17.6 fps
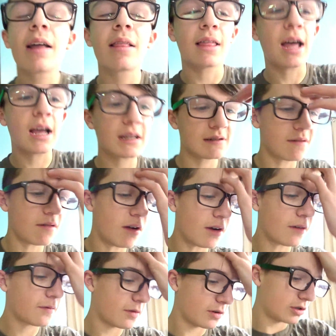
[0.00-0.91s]
last
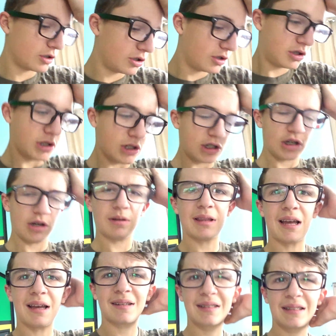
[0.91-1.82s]
vlog for
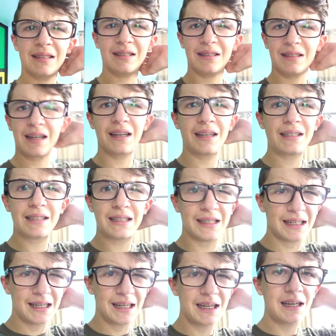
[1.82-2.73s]

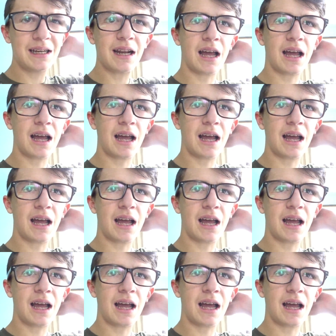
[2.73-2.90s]
2019.